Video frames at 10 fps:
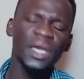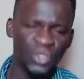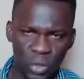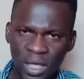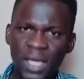
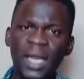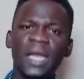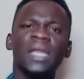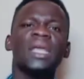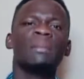Kitu
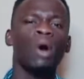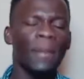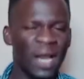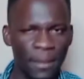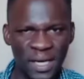ingine ni
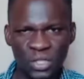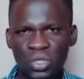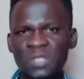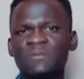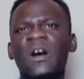mobile money
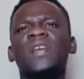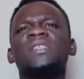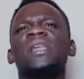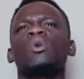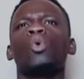transfer,
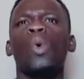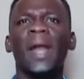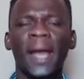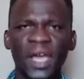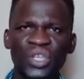zile
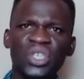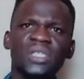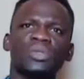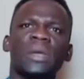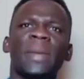kukua na
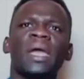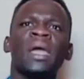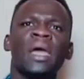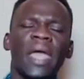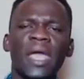agent, tuseme
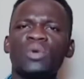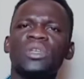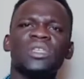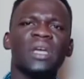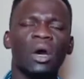ya
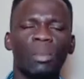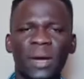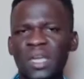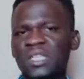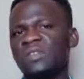Equity, ya
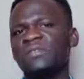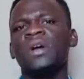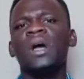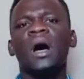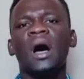Cooperative,
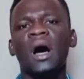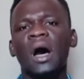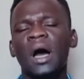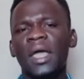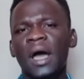
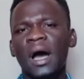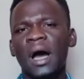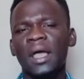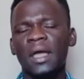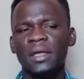
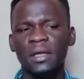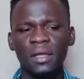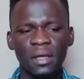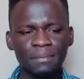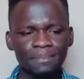
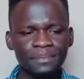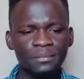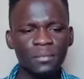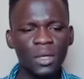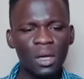ya
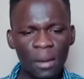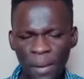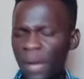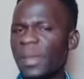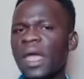
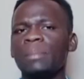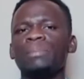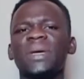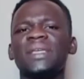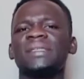maybe ya
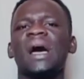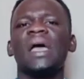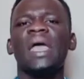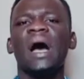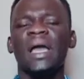
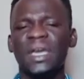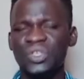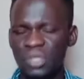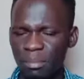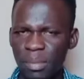M-Pesa, ya
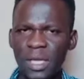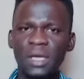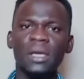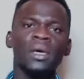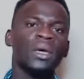
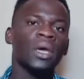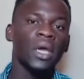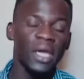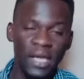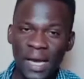KCB.
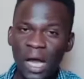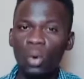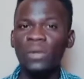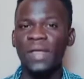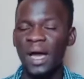Hii
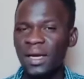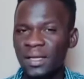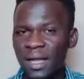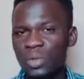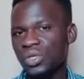nayo with
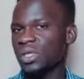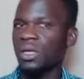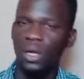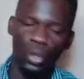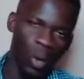100,000,
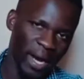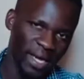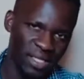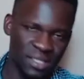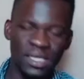you are
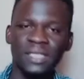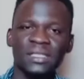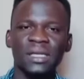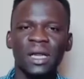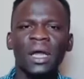getting
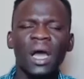started.